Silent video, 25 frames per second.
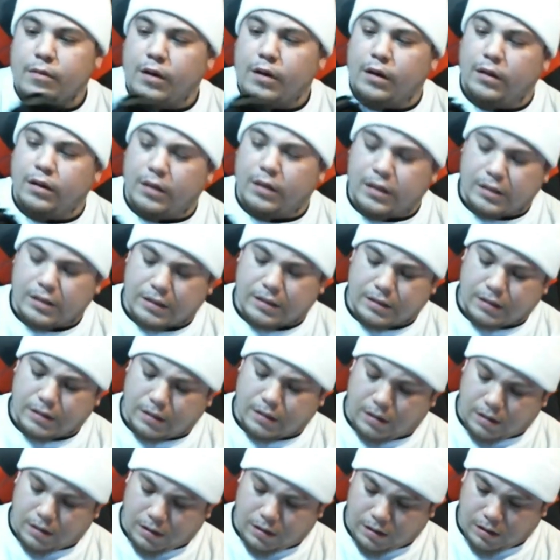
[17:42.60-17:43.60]
This is
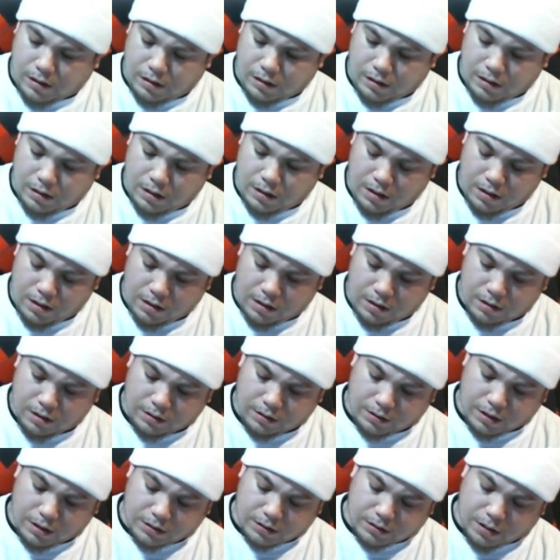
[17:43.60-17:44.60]

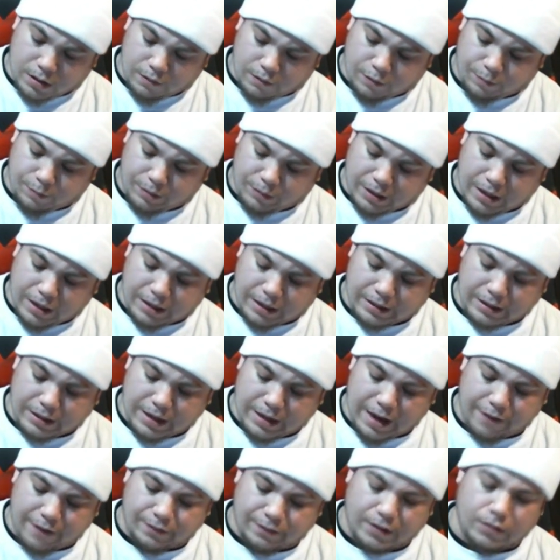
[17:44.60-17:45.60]
dust cover plate. I did
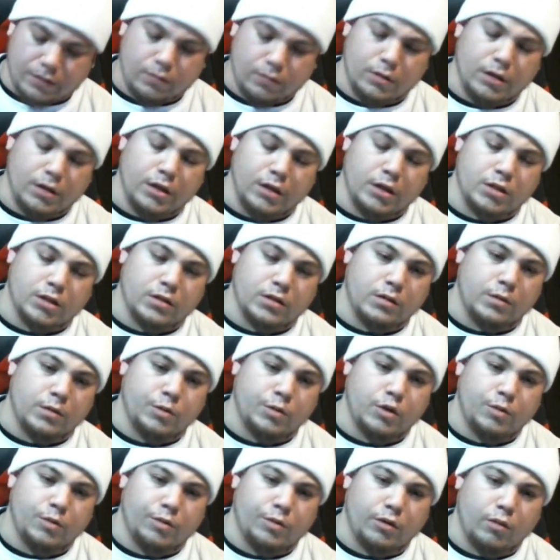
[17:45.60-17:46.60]
have this one in a
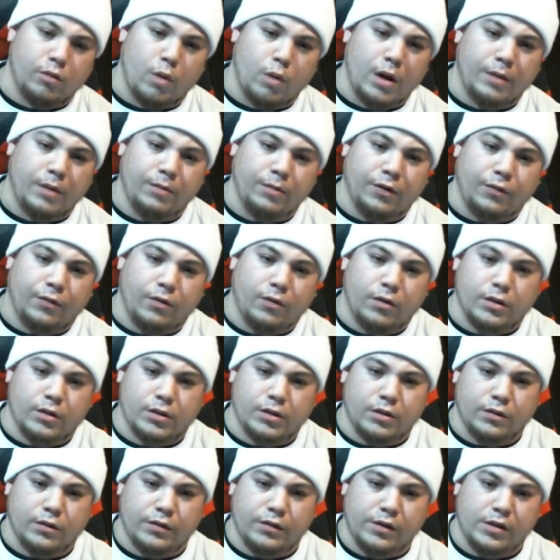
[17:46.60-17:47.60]
Stormtrooper white before,
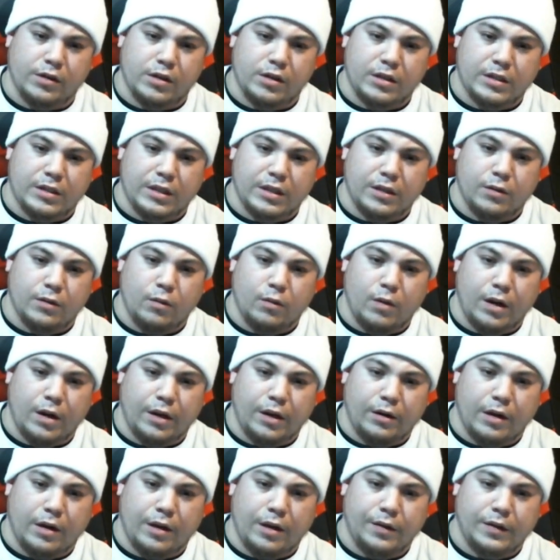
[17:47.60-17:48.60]
so you see the
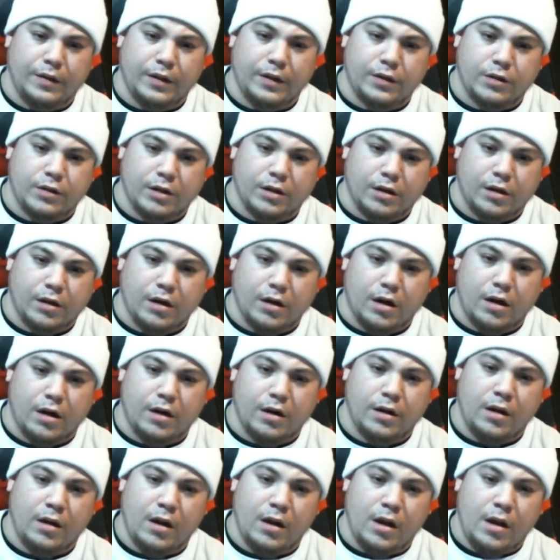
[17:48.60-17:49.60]
white on the trigger
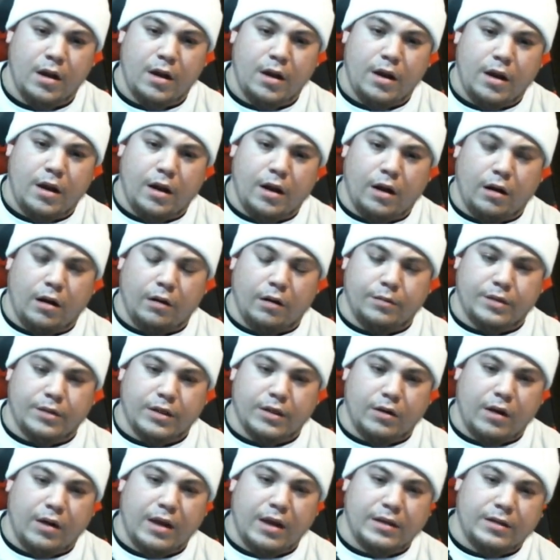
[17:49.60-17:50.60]
guard.
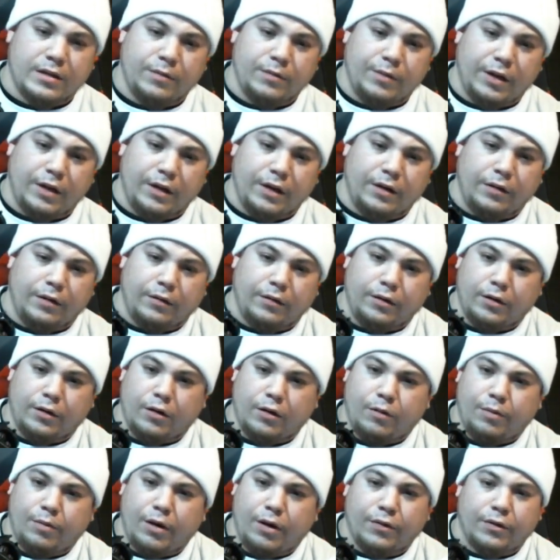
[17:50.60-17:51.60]
Still has to be
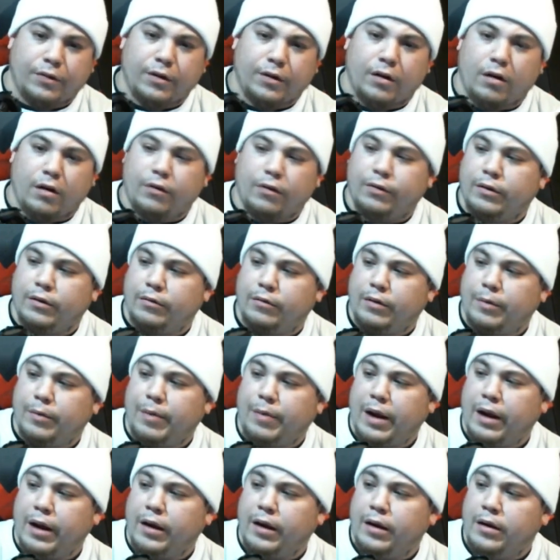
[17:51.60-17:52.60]
buffered off and
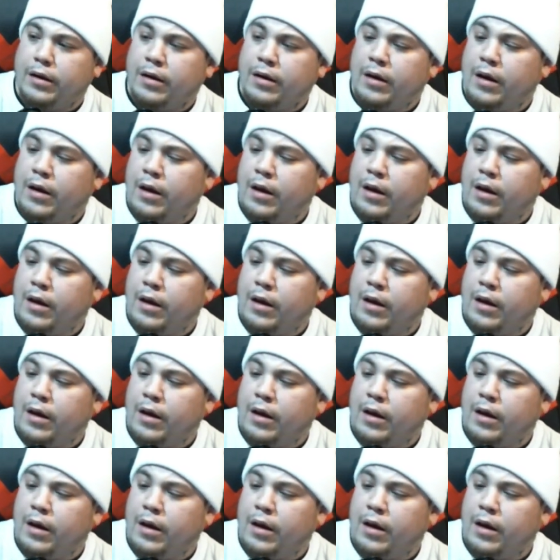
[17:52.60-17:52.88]
repainted.